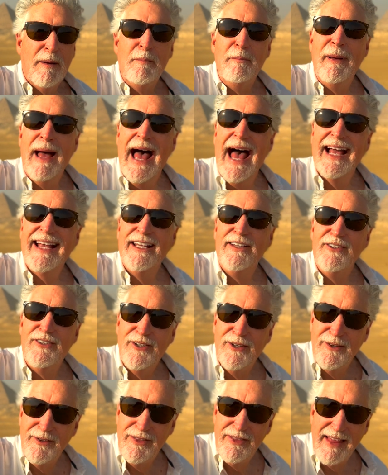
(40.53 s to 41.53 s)
Back in
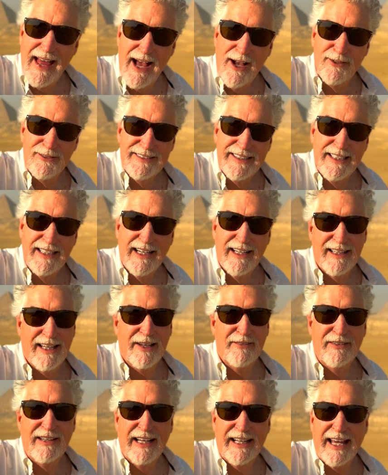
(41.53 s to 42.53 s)
two thousand
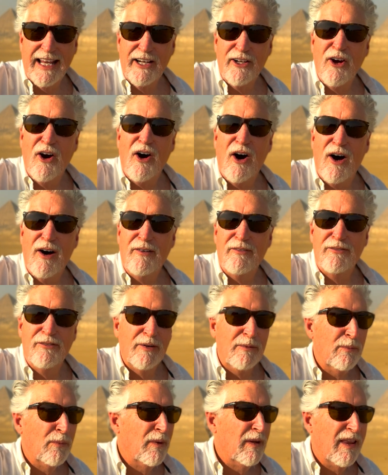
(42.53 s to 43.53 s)
eleven, I got a call
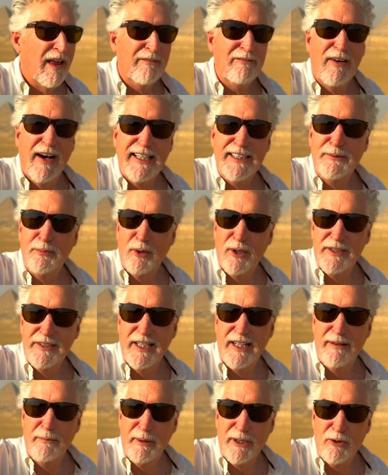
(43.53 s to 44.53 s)
from a vice
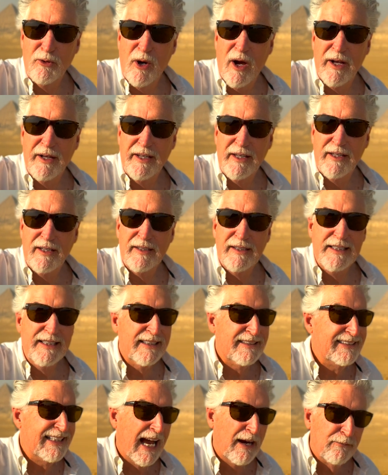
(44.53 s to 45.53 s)
president of McGraw-Hill in
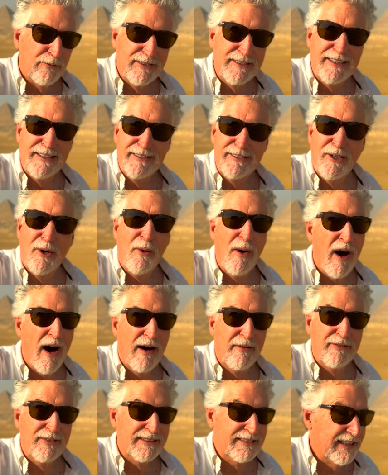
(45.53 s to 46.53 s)
the San Francisco
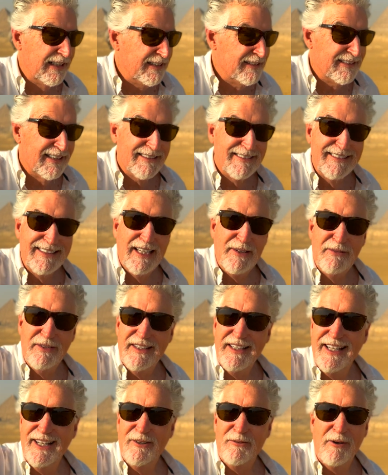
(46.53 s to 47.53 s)
office, and he said, "Steve, you
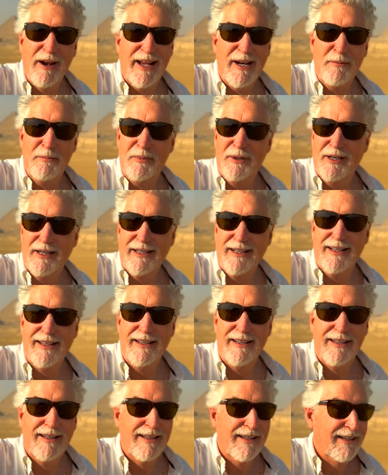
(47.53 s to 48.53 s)
need to write a book."
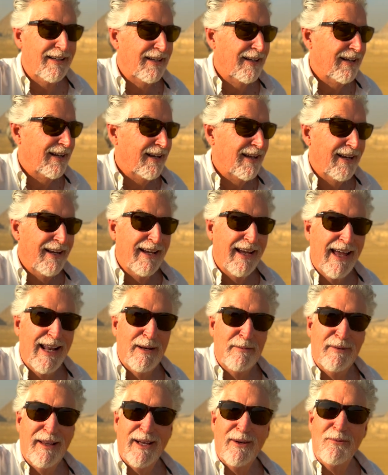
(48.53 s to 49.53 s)
And
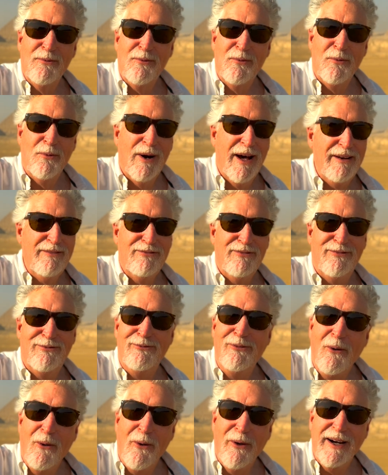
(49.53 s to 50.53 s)
I'm like, "What
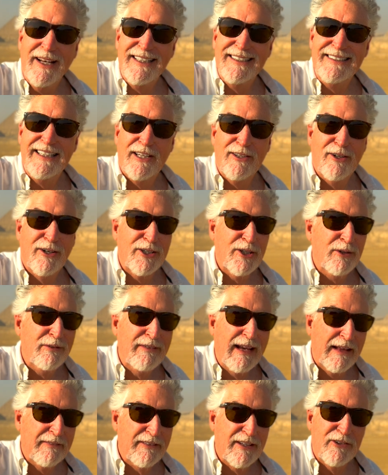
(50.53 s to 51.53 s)
for?" He said, "Look, you've
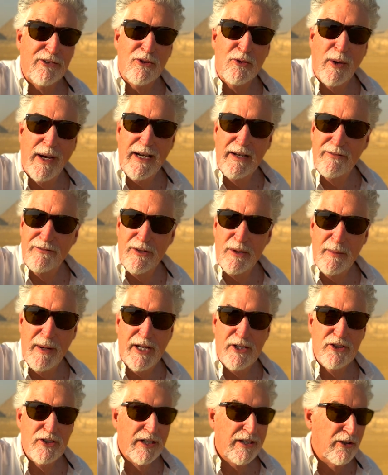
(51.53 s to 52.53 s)
got this great
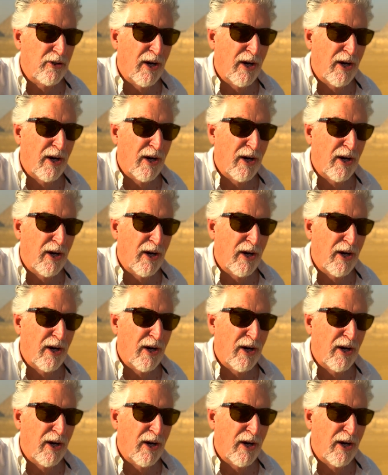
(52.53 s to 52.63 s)
information.